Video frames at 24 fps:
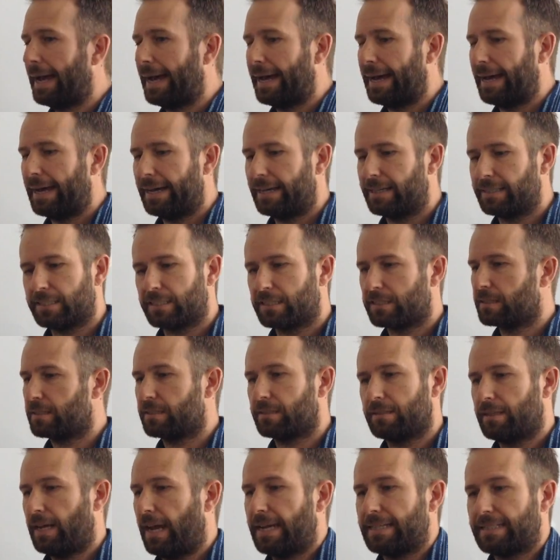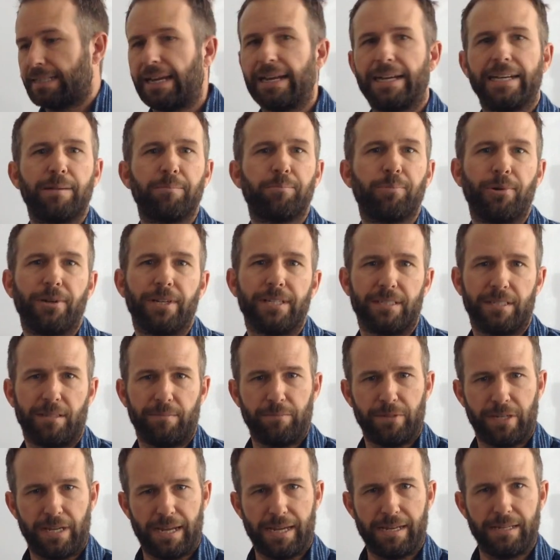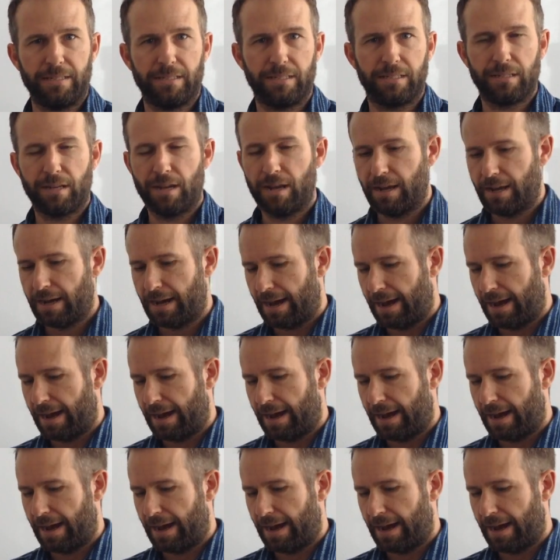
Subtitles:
as any prism does.